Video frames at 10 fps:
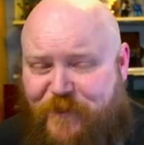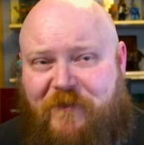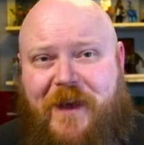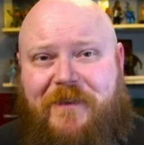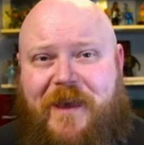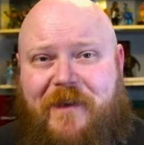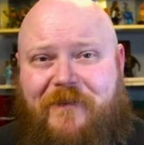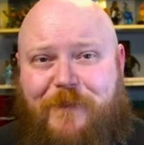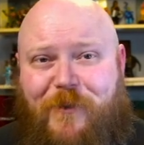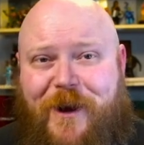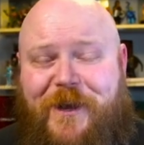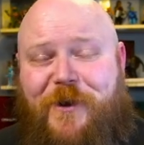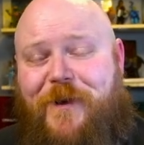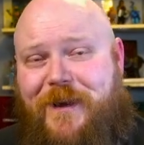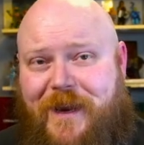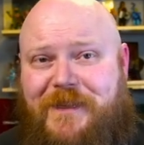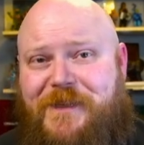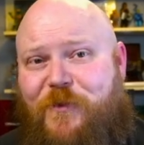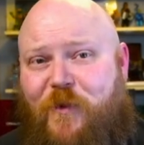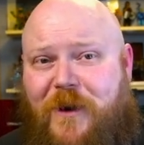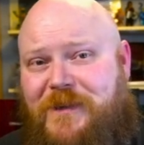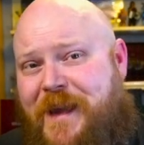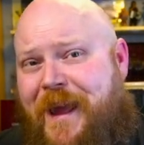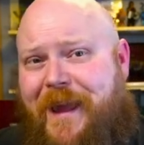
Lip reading: we've got the FM radio, and yes, it works,